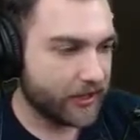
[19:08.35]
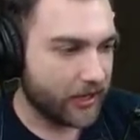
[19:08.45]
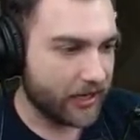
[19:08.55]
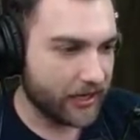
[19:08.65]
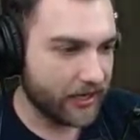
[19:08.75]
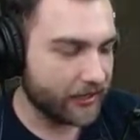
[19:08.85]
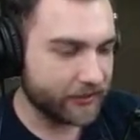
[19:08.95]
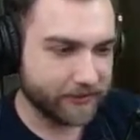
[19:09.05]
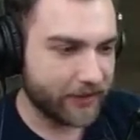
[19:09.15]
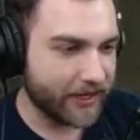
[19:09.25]

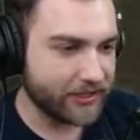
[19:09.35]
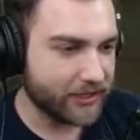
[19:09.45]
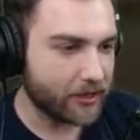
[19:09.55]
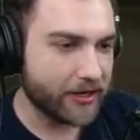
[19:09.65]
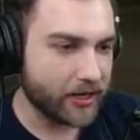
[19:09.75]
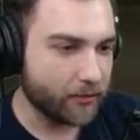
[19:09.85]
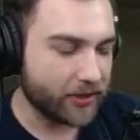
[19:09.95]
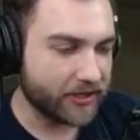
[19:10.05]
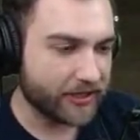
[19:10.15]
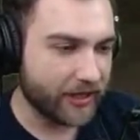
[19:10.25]
I dare
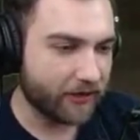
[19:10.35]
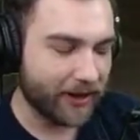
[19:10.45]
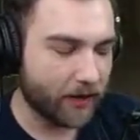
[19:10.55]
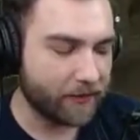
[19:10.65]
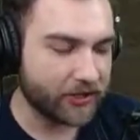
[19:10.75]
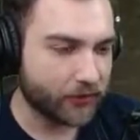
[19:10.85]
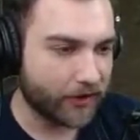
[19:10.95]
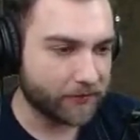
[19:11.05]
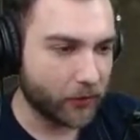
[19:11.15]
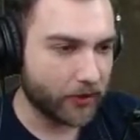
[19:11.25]
anybody to count how many
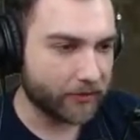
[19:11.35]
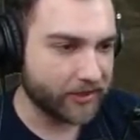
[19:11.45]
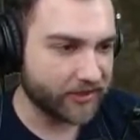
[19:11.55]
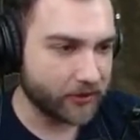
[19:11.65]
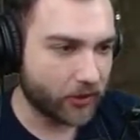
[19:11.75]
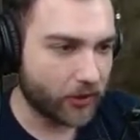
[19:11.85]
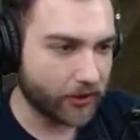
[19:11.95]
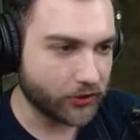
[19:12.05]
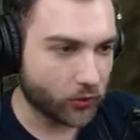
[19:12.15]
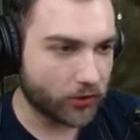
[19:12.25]
crossbow enemies there are.
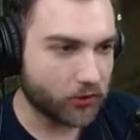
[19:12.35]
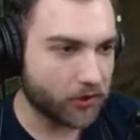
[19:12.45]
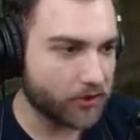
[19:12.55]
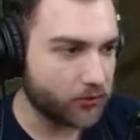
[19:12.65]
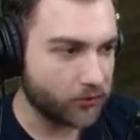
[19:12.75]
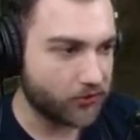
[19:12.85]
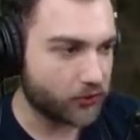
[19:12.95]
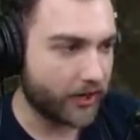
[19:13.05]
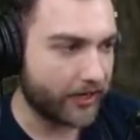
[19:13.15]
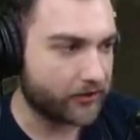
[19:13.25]
You are going to lose
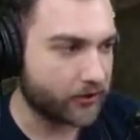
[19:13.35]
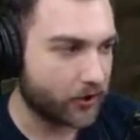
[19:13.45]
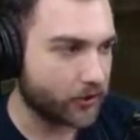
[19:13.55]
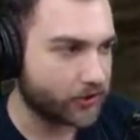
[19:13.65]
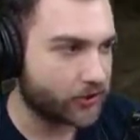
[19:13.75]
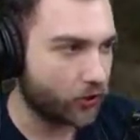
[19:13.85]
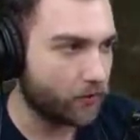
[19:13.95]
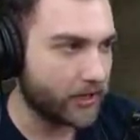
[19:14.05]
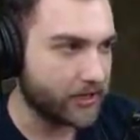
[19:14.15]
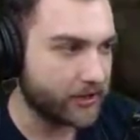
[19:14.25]
track. There are so
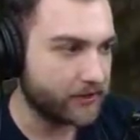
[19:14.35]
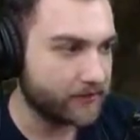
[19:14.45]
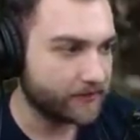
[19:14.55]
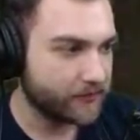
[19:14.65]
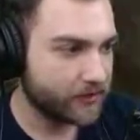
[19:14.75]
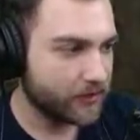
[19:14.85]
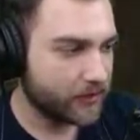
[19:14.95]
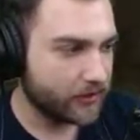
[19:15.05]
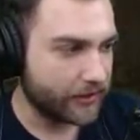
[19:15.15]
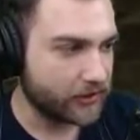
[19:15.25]
many.
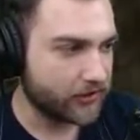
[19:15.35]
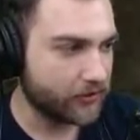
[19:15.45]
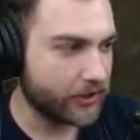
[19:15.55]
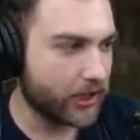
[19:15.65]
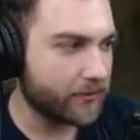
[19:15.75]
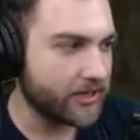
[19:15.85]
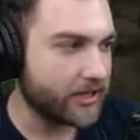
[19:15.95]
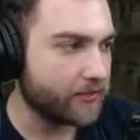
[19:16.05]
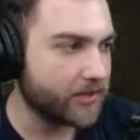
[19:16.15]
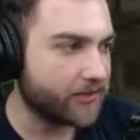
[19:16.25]
Like, just look how many
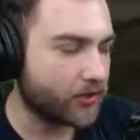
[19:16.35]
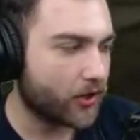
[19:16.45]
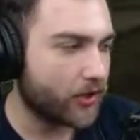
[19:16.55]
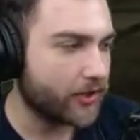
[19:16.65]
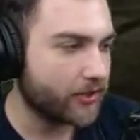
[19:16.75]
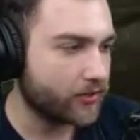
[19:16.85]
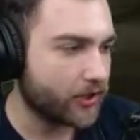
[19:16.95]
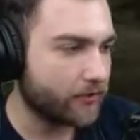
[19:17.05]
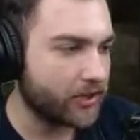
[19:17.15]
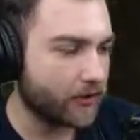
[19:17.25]
enemies there are, and look how
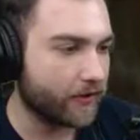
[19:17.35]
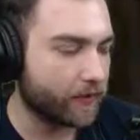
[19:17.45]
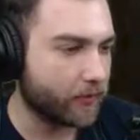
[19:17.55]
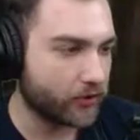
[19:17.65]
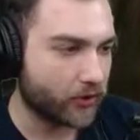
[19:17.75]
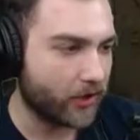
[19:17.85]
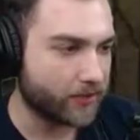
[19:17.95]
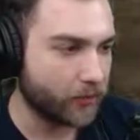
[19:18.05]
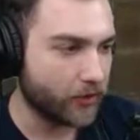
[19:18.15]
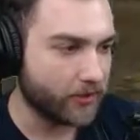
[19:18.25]
many of them are
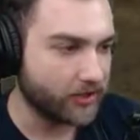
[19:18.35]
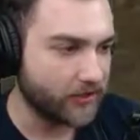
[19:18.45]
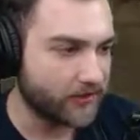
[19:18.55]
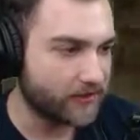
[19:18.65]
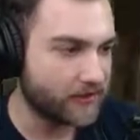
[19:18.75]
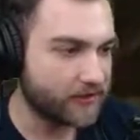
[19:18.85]
crossbow enemies.